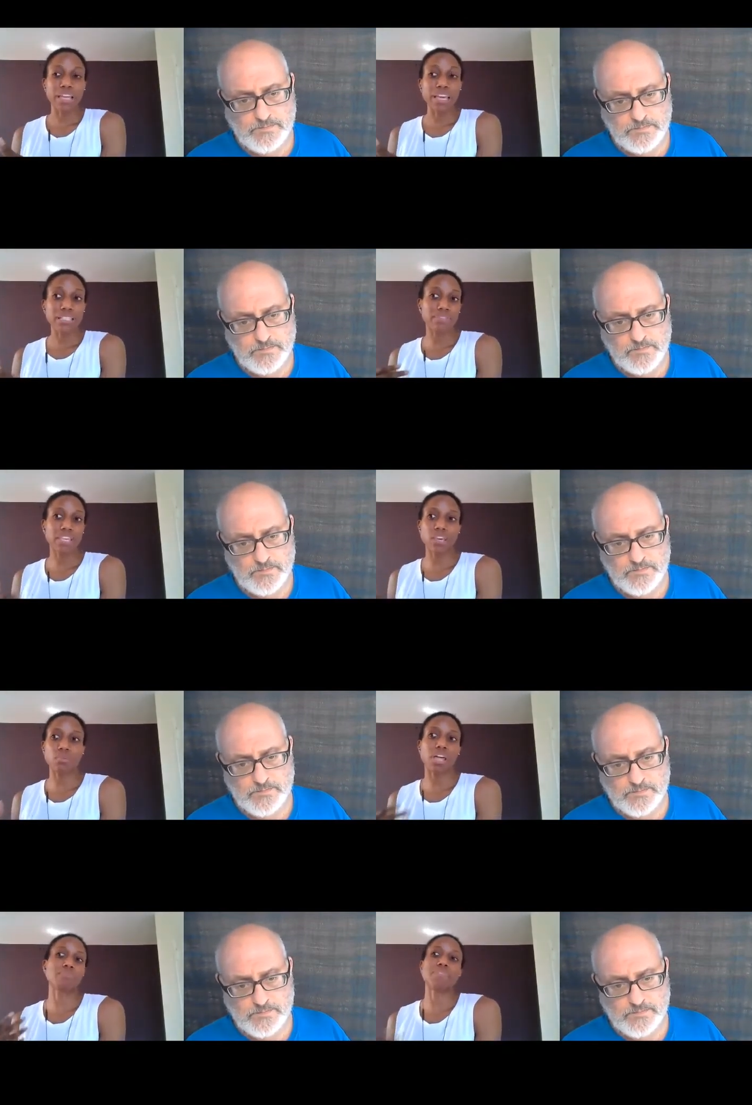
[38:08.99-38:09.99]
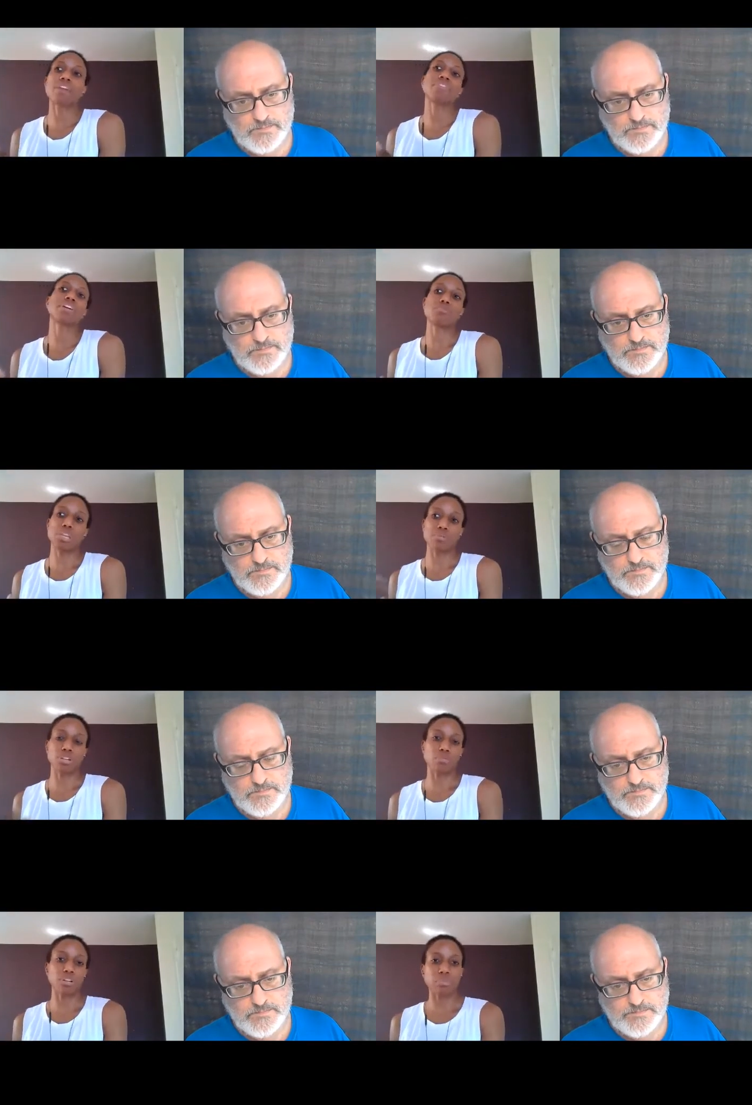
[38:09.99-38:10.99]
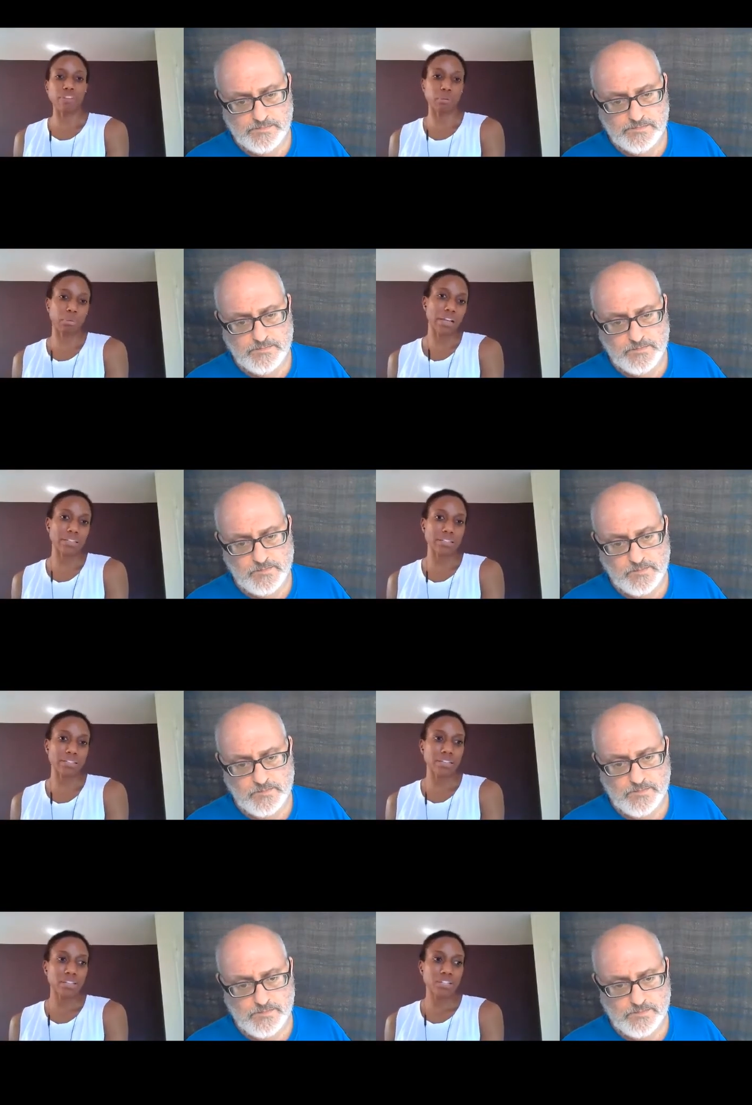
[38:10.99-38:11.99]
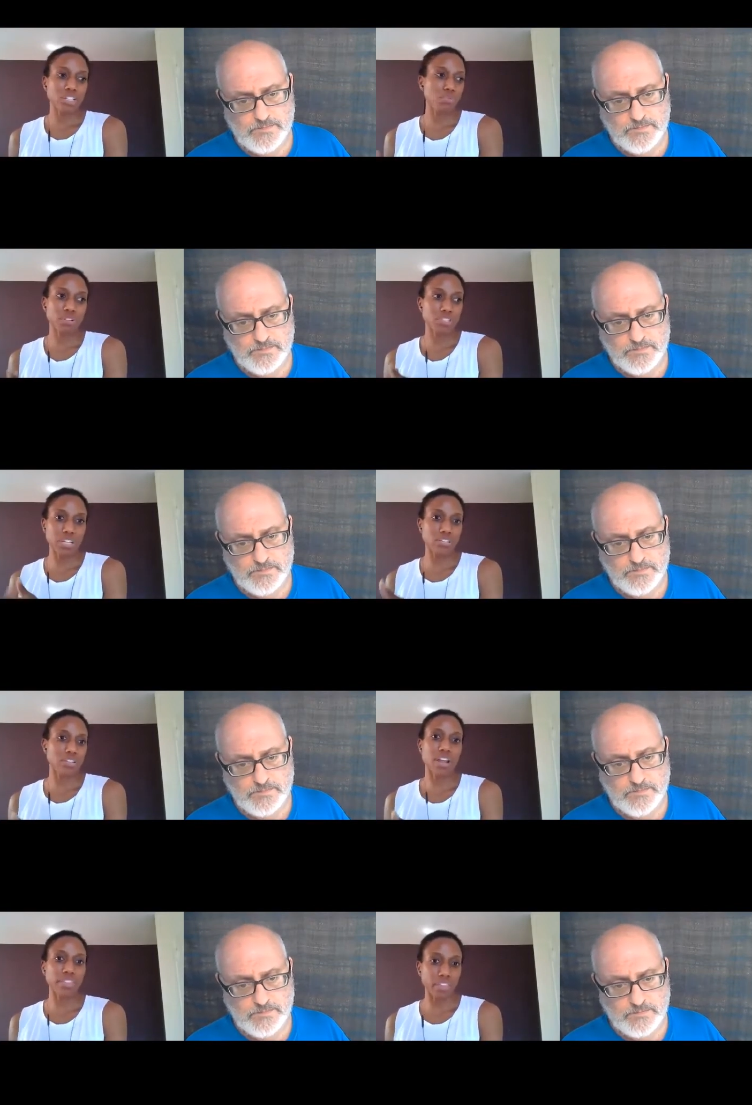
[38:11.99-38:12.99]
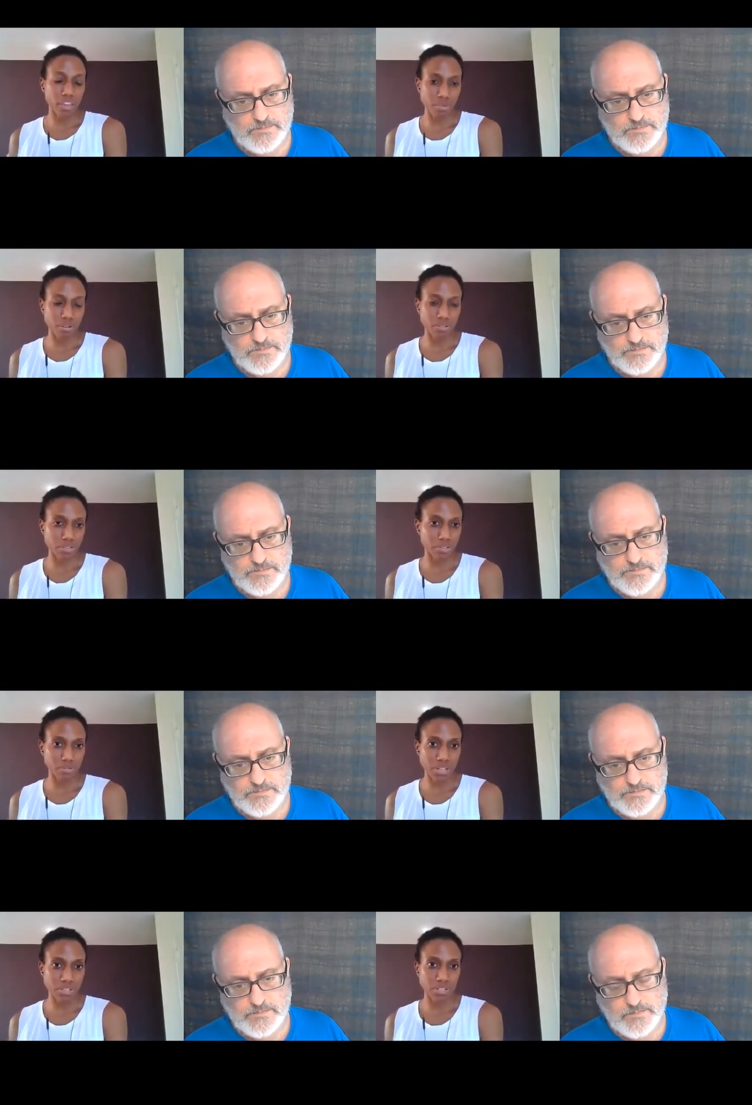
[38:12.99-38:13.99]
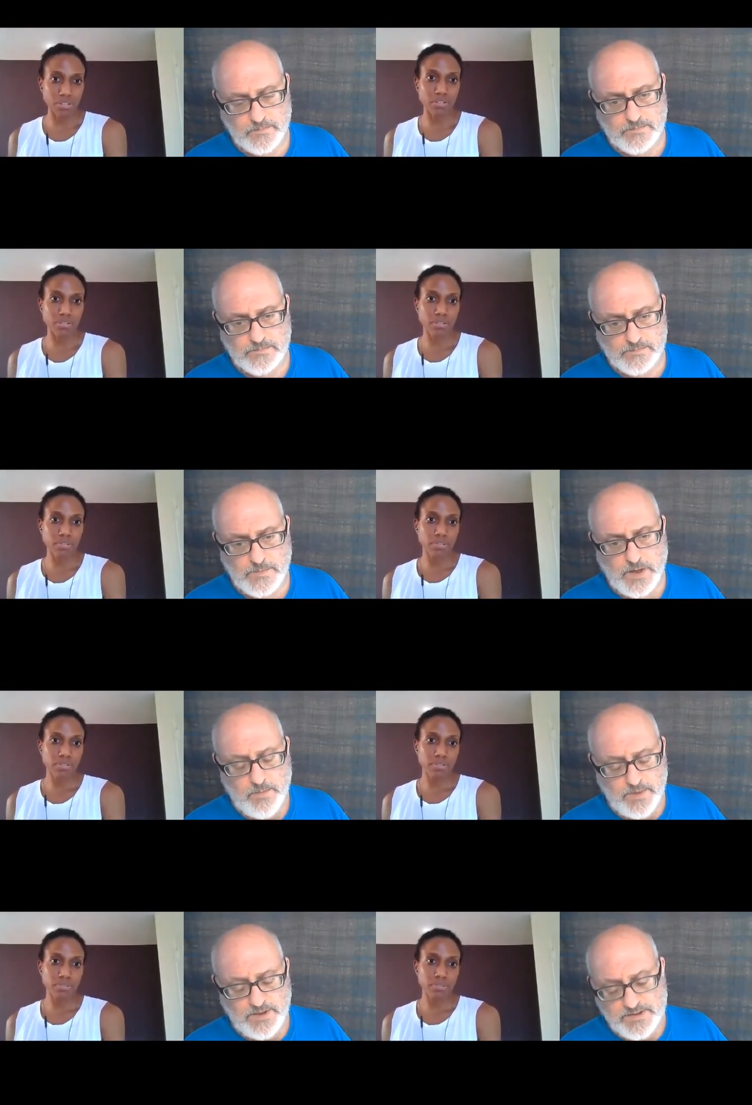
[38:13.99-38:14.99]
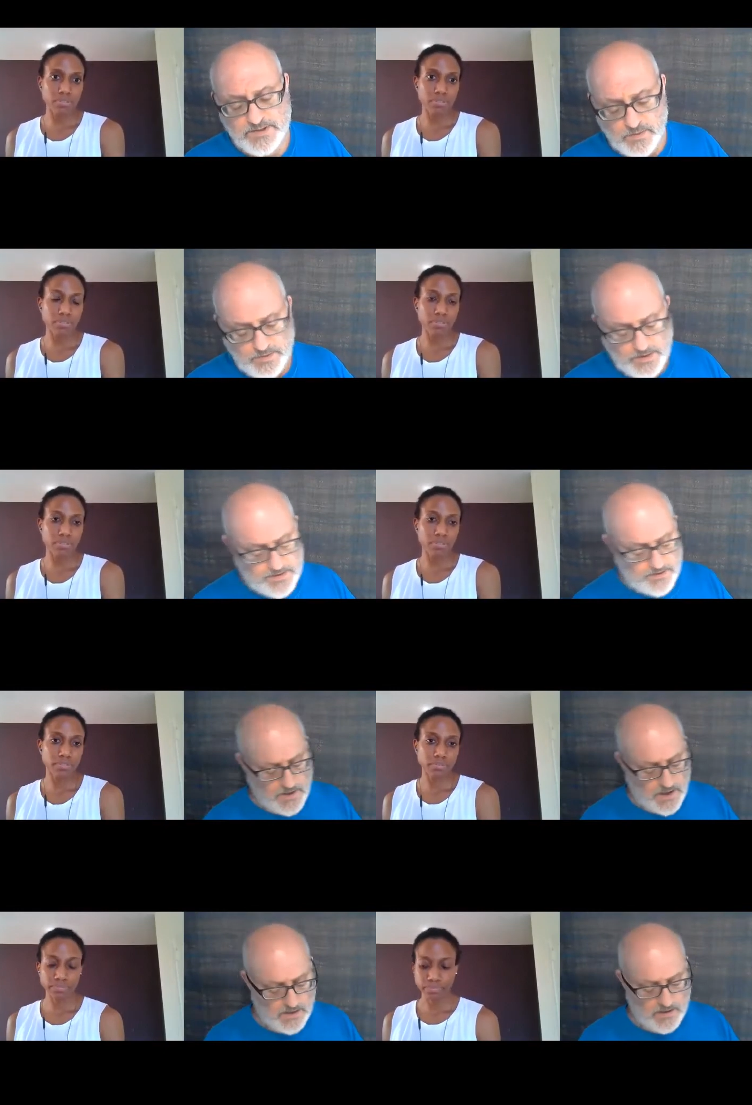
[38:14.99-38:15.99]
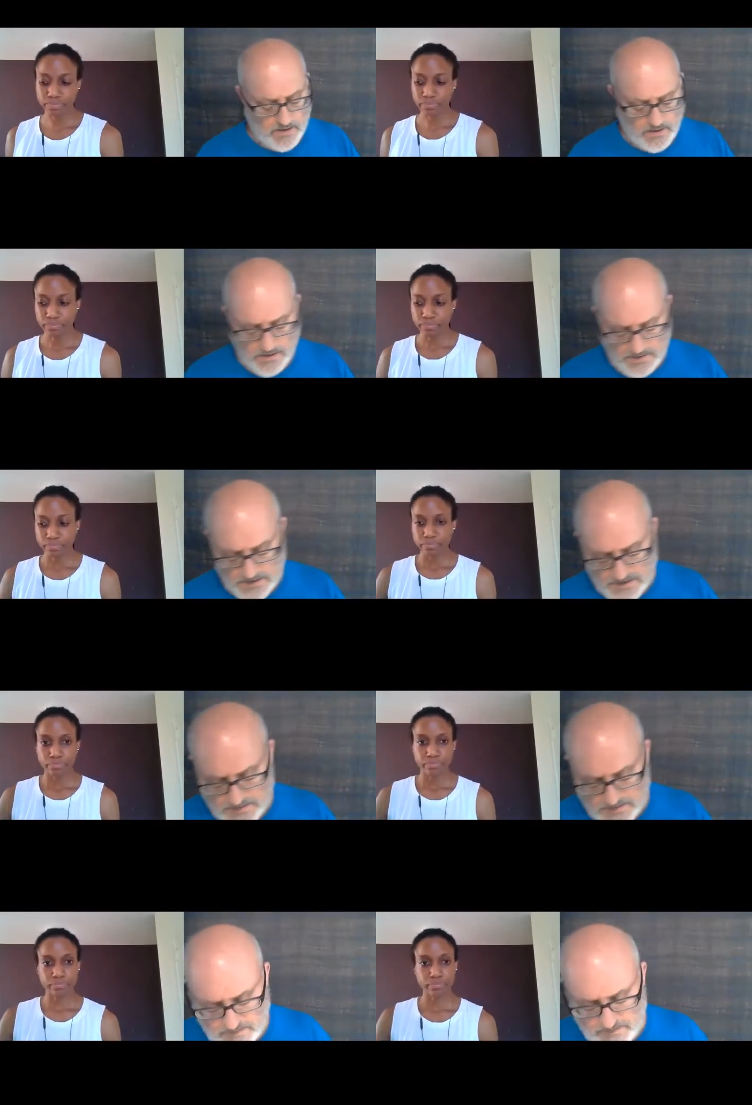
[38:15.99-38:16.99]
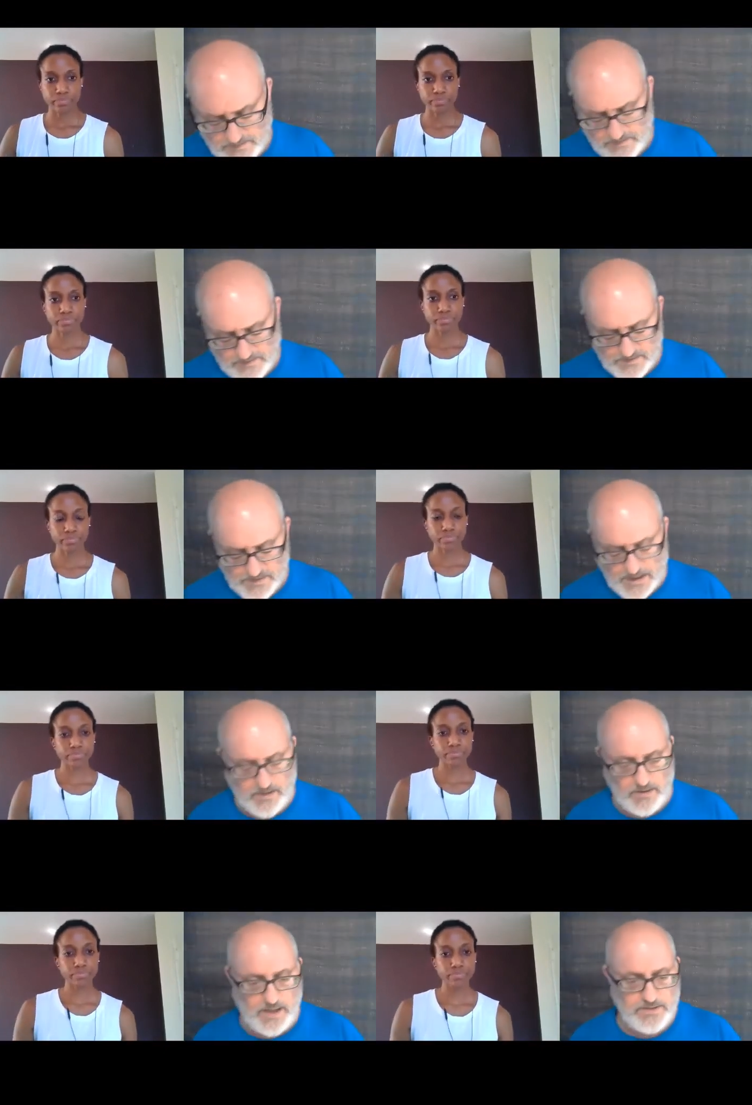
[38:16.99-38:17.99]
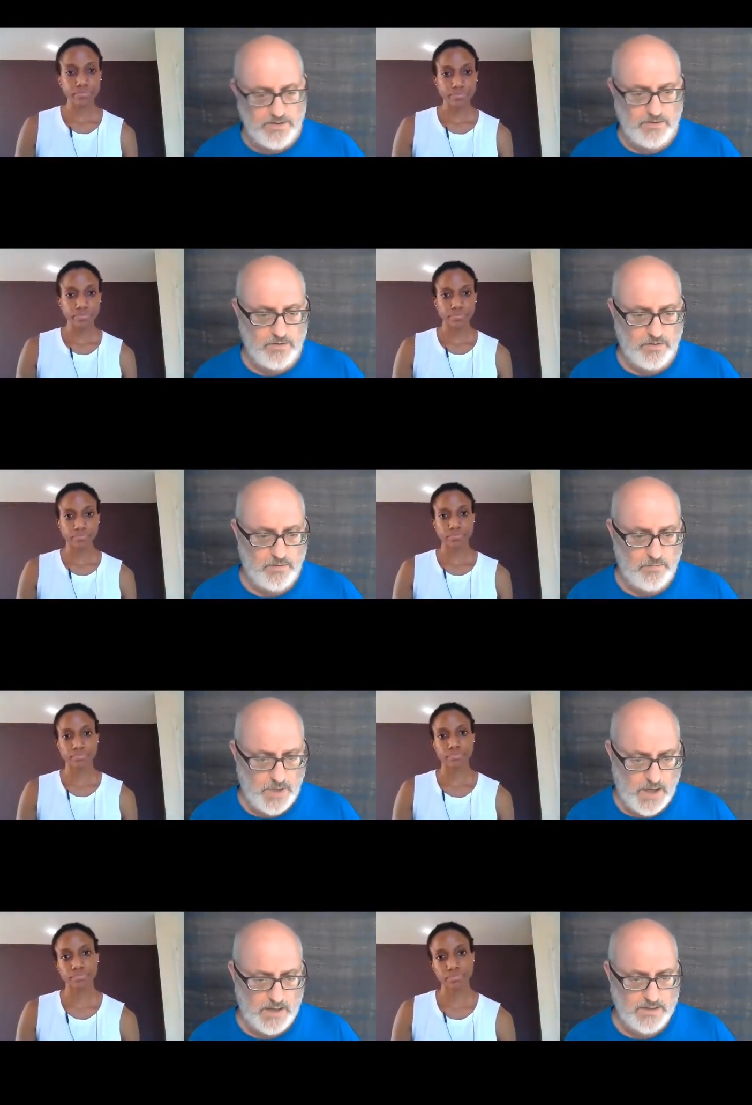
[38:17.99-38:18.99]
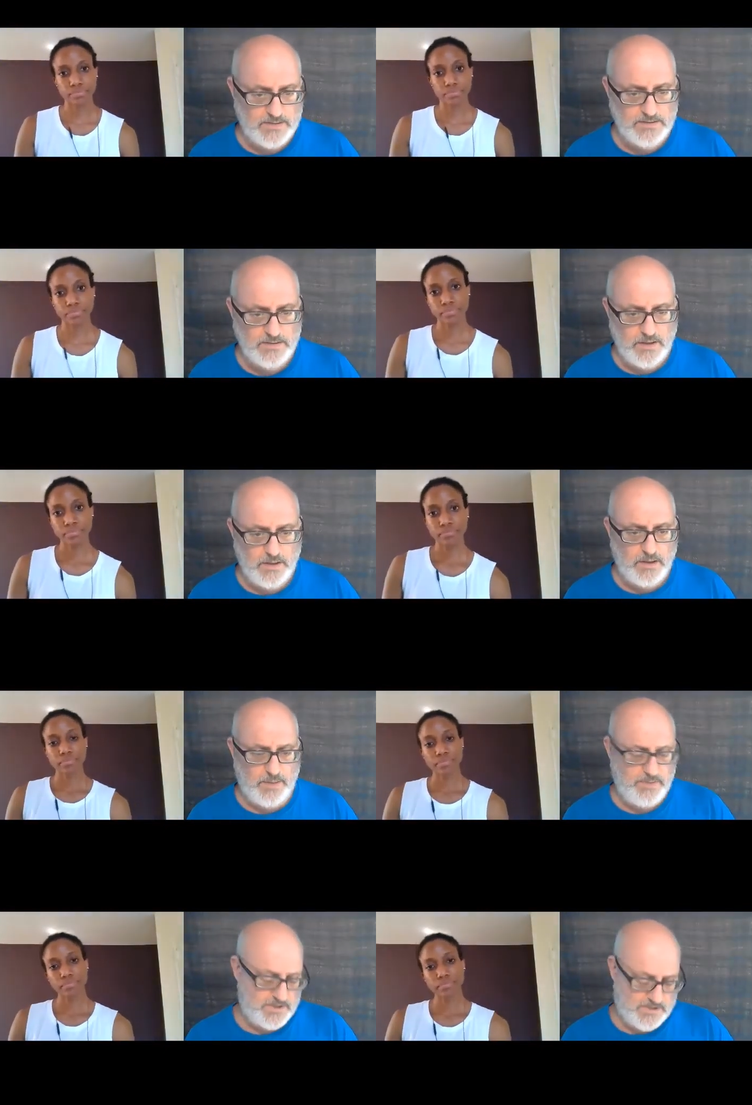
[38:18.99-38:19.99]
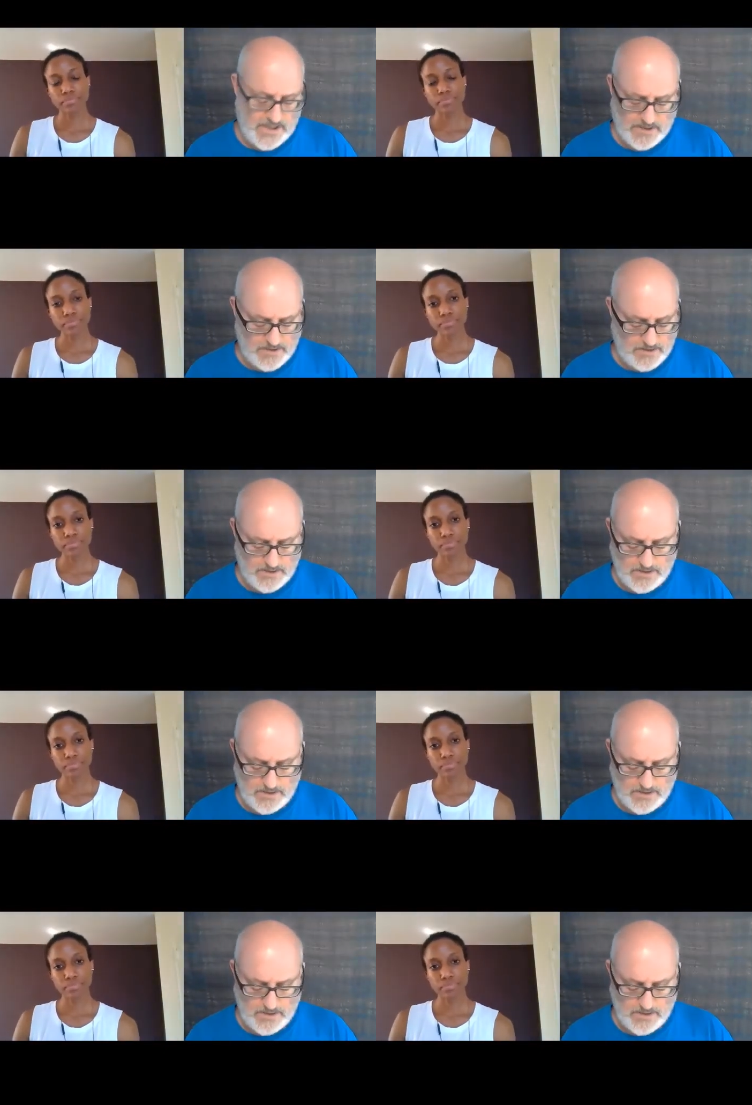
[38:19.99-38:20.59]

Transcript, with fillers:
Speaker 1: place of thinking well i'm never going to be able to go into private practice she would have changed nothing about her situation
Speaker 2: but these are these are not just psychological blocks i mean just take the